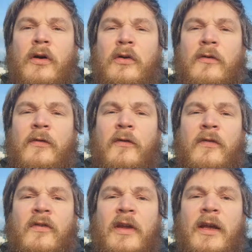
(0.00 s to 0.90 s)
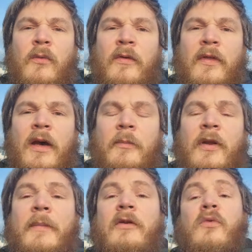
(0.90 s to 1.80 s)
on foot fatigue with the hump
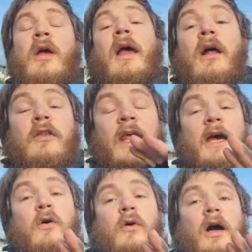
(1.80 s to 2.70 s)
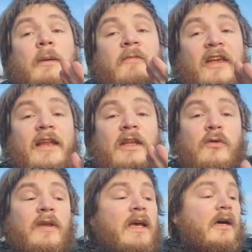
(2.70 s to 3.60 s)
in the middle? Now, I'm telling
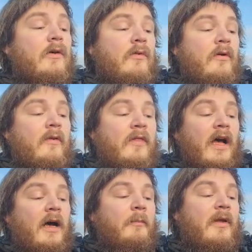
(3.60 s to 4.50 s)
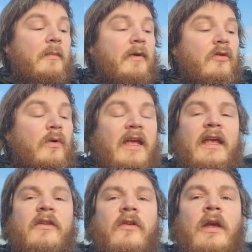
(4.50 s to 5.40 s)
you now, the hump in the middle, it
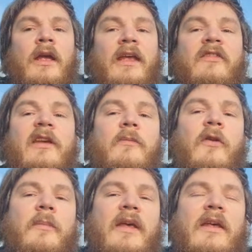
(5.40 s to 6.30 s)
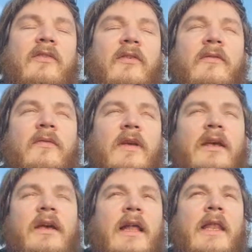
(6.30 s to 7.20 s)
is. It seems a bit
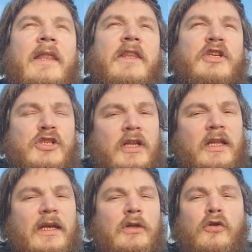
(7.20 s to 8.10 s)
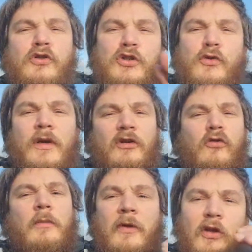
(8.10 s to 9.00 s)
severe initially, not too
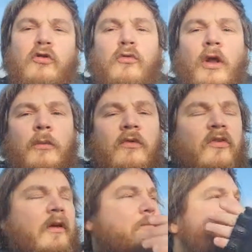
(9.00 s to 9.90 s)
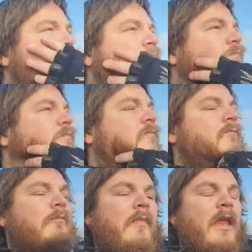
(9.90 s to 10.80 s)
extreme, but you do notice
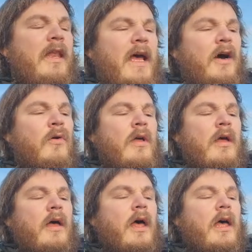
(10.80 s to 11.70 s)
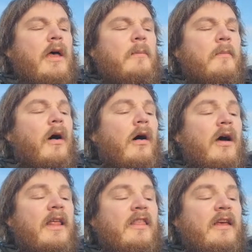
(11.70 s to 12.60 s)
it. Now, um,
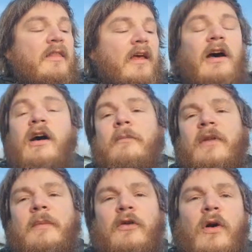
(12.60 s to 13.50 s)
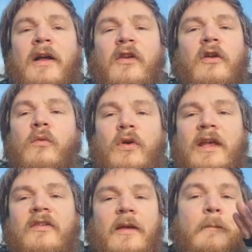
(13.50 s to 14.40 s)
I think the hump in the middle, I don't know
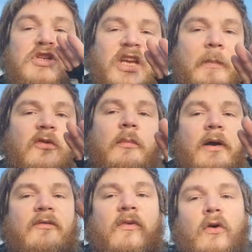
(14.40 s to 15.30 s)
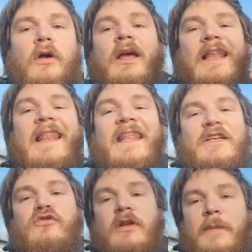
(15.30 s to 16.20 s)
what it is, it shapes my foot
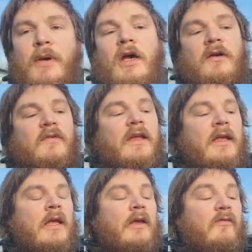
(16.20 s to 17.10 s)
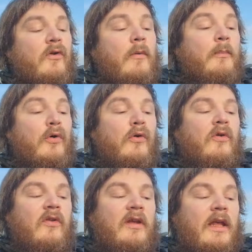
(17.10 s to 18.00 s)
literally perfectly. For a
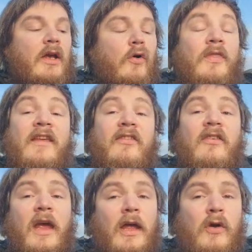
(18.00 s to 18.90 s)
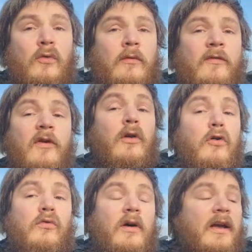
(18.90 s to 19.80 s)
board on this scale, for
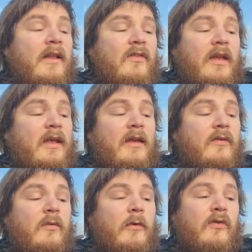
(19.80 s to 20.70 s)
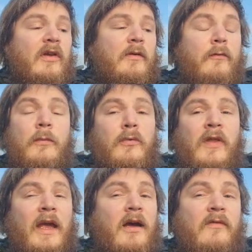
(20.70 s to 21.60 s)
long rides, it is the most comfortable
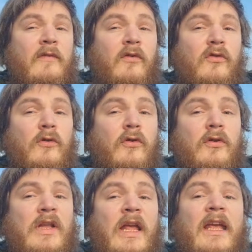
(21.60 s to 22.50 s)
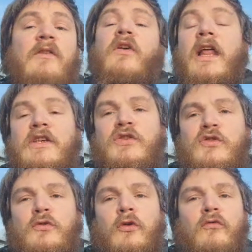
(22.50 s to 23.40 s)
deck I've ever stood on in relation
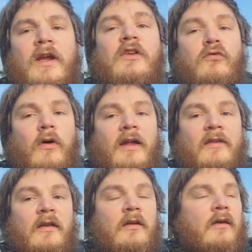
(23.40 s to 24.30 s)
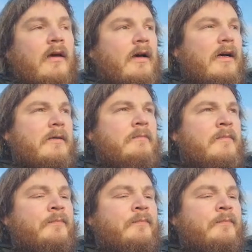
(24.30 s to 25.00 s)
to long range riding. Um,